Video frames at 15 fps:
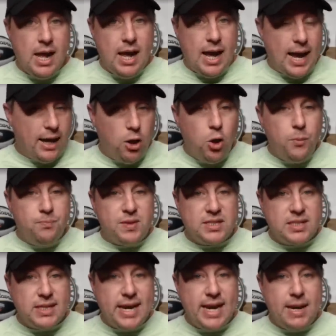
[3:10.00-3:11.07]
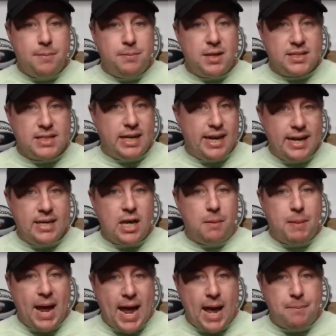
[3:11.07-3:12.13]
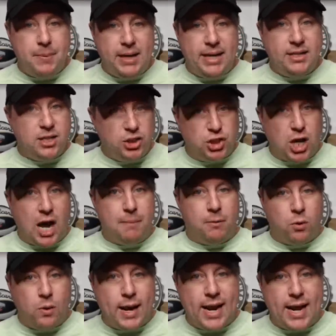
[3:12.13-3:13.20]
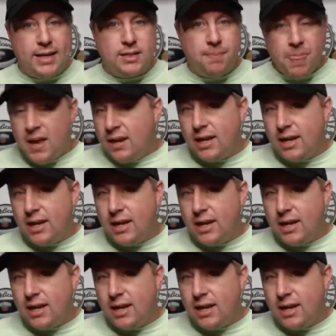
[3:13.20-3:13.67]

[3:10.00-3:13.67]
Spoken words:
I hope the same doesn't end up happening to Ja Morant.